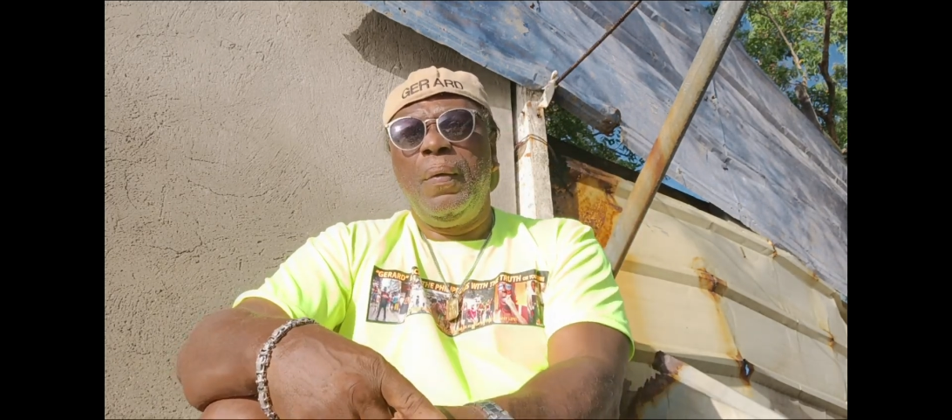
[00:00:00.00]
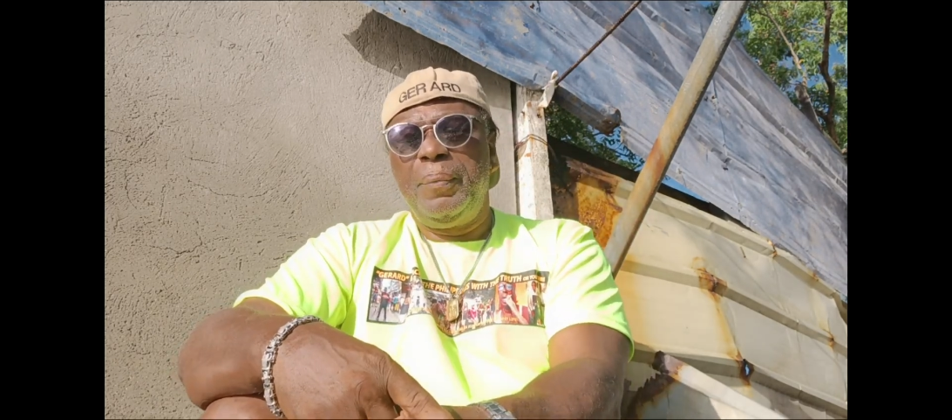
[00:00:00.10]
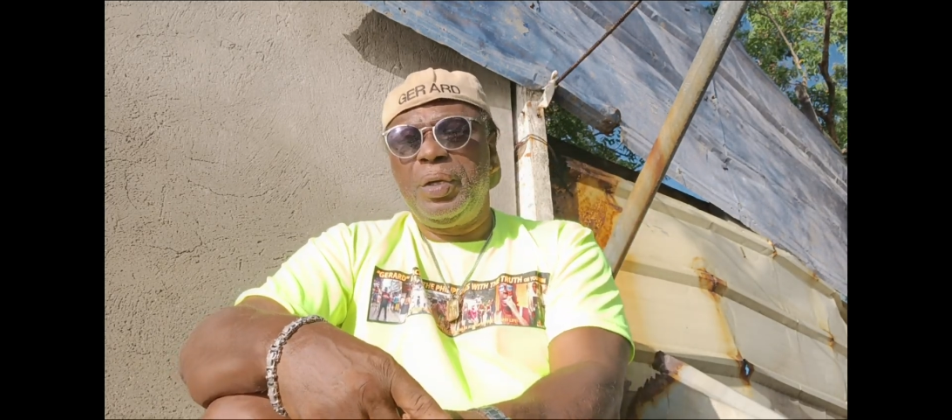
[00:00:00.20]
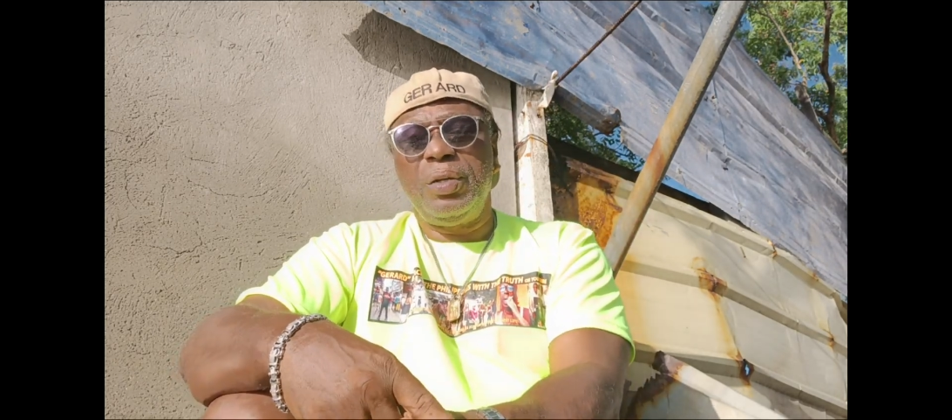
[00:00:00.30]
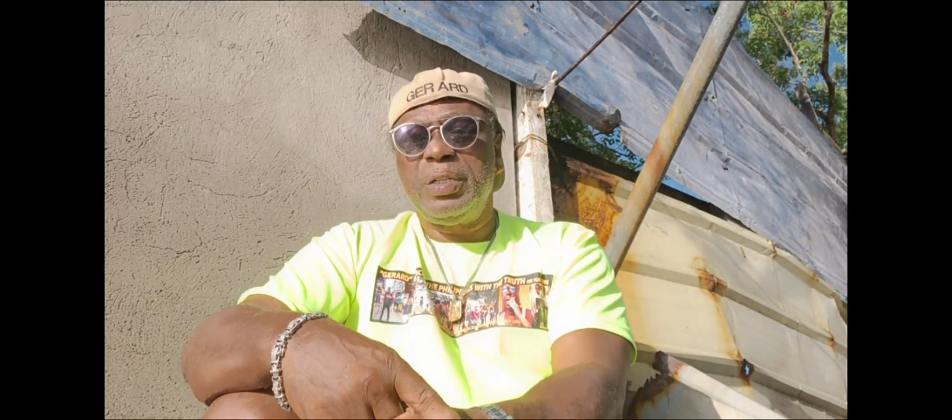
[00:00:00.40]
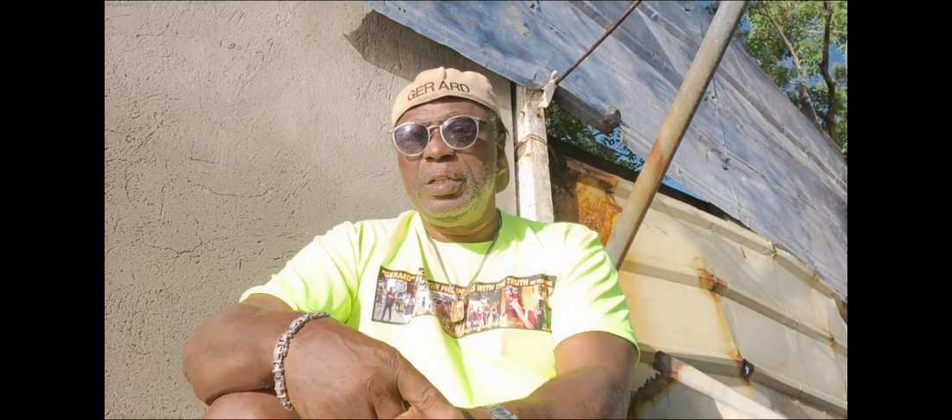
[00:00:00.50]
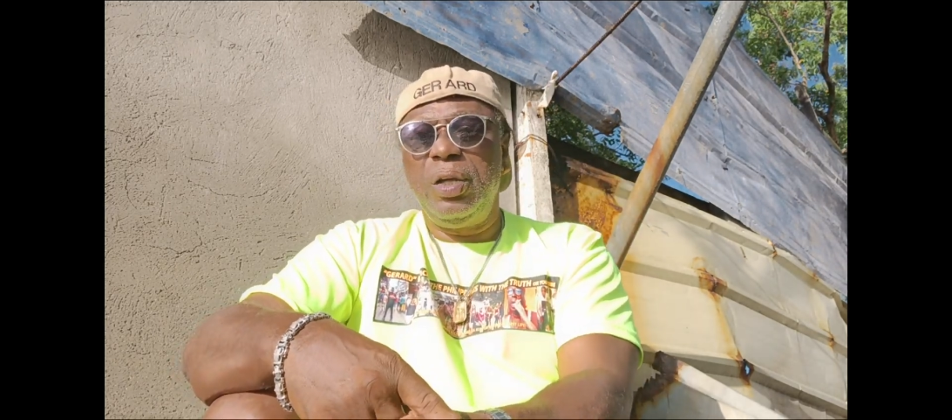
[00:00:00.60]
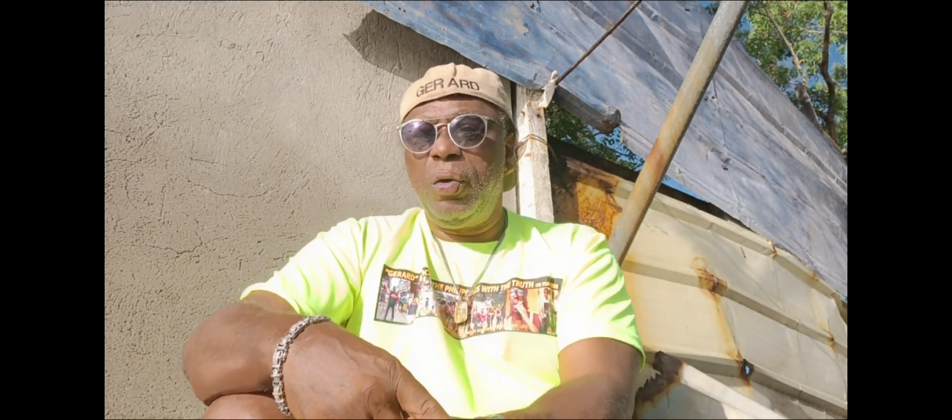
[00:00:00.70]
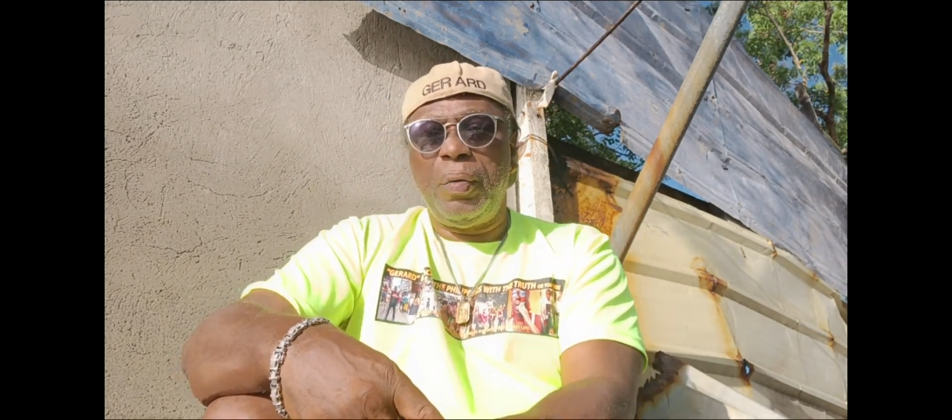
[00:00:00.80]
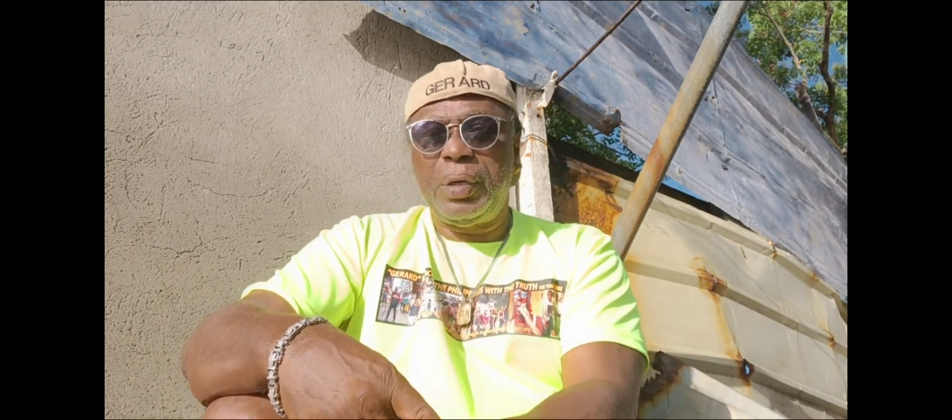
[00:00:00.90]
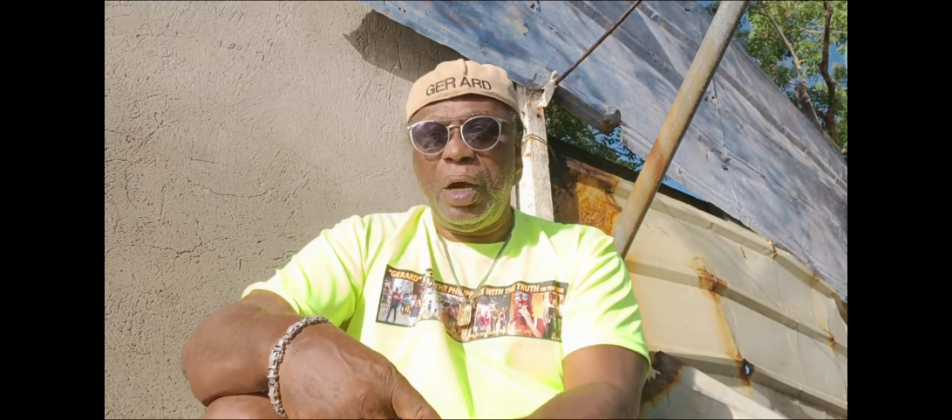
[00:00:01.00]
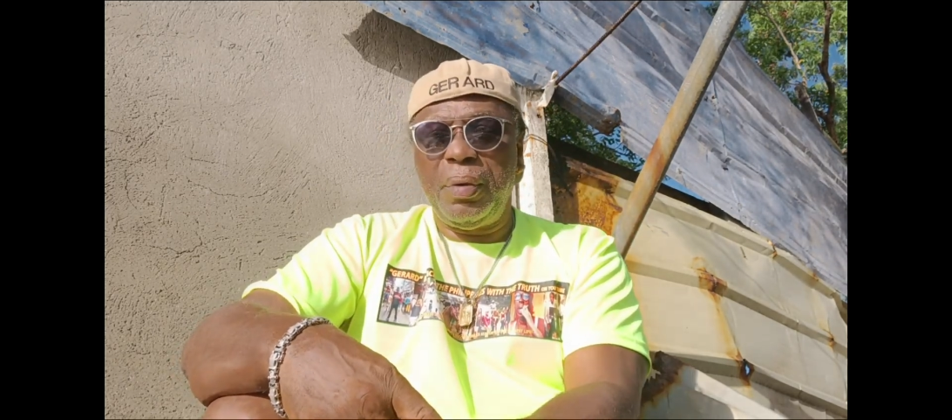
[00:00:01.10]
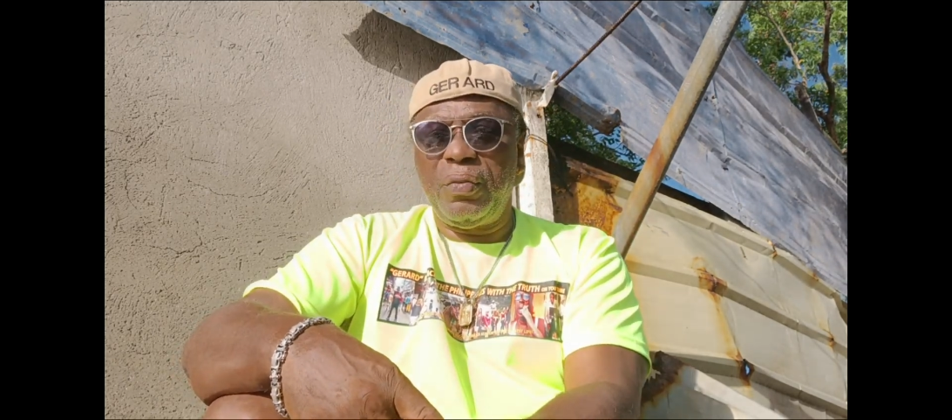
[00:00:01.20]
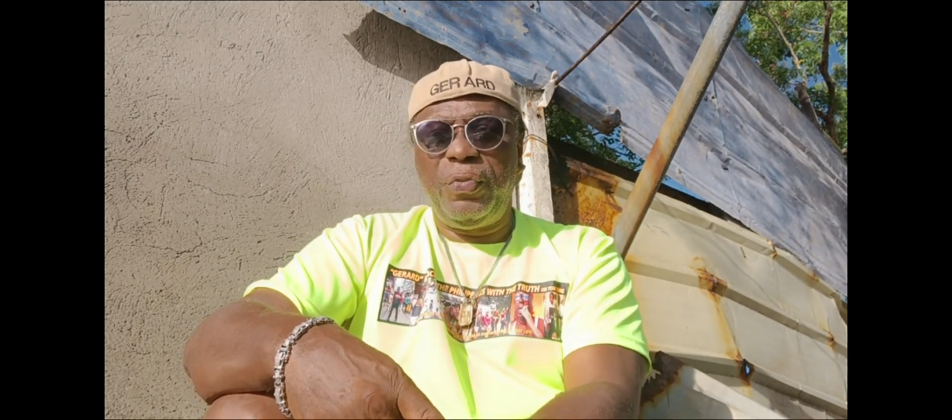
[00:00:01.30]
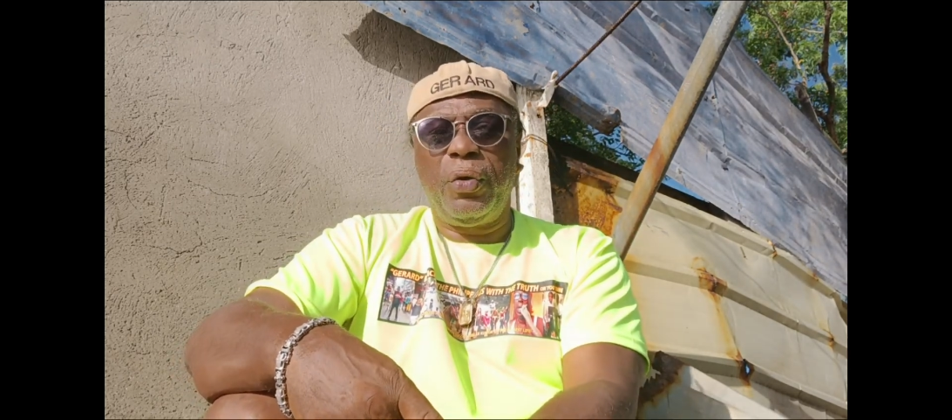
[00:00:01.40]
because they know I'm
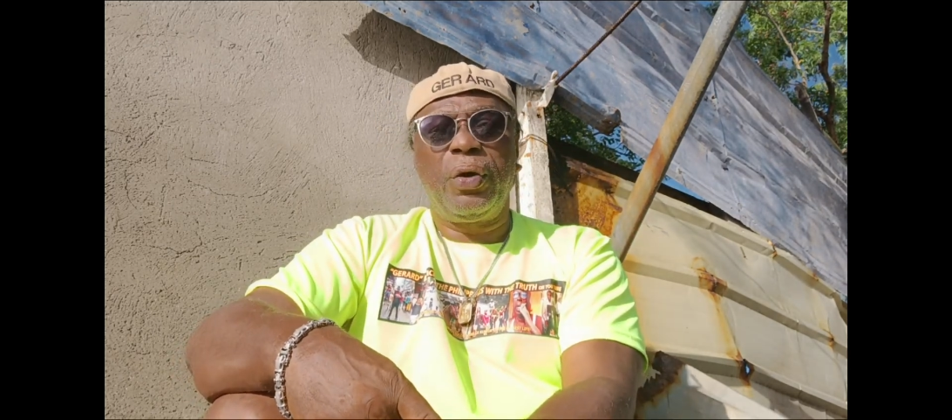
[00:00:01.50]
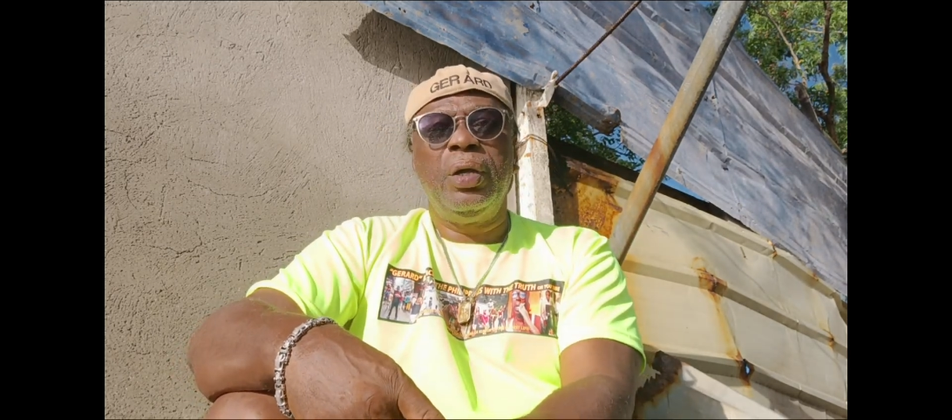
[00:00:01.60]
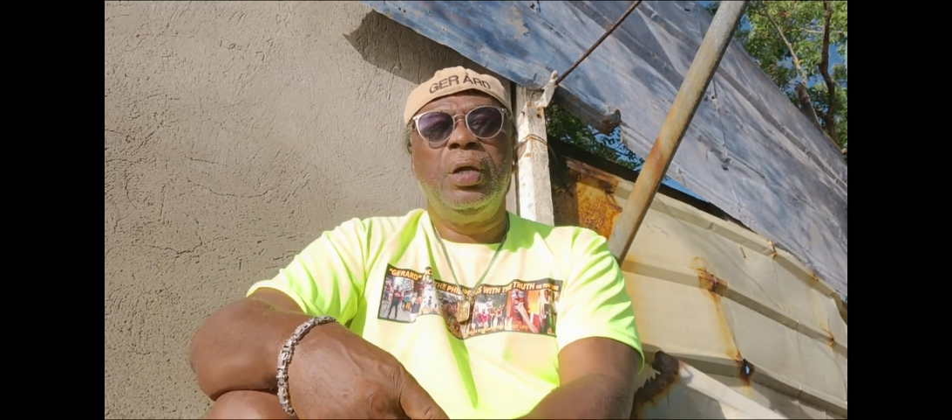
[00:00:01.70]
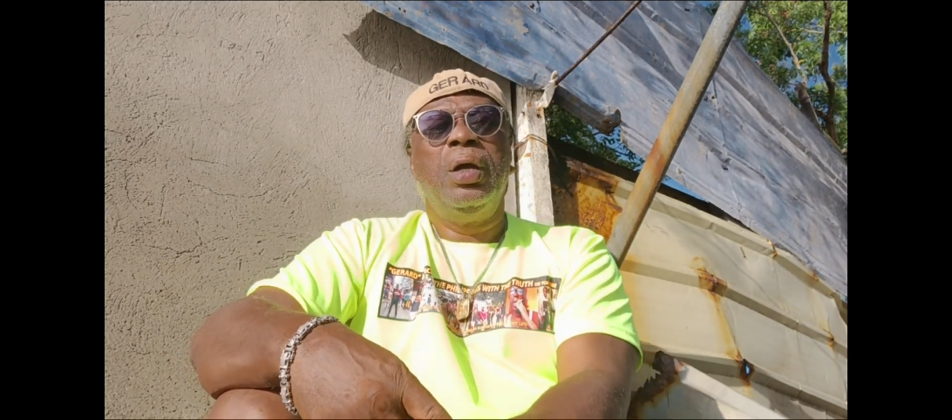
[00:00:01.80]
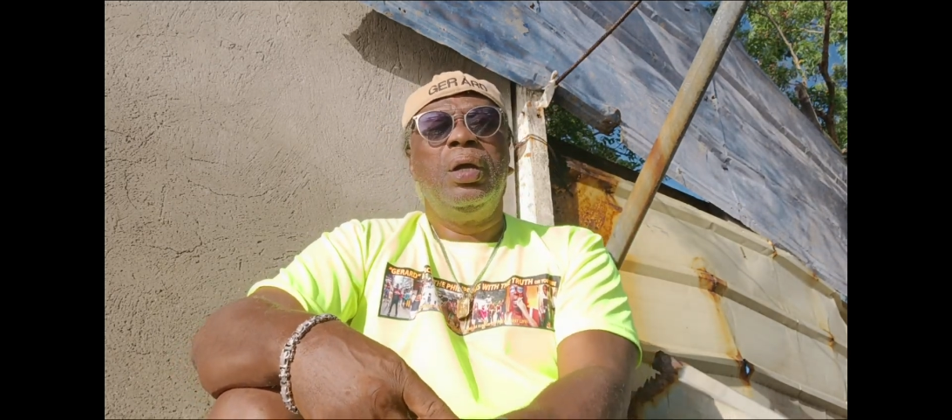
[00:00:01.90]
coming for it.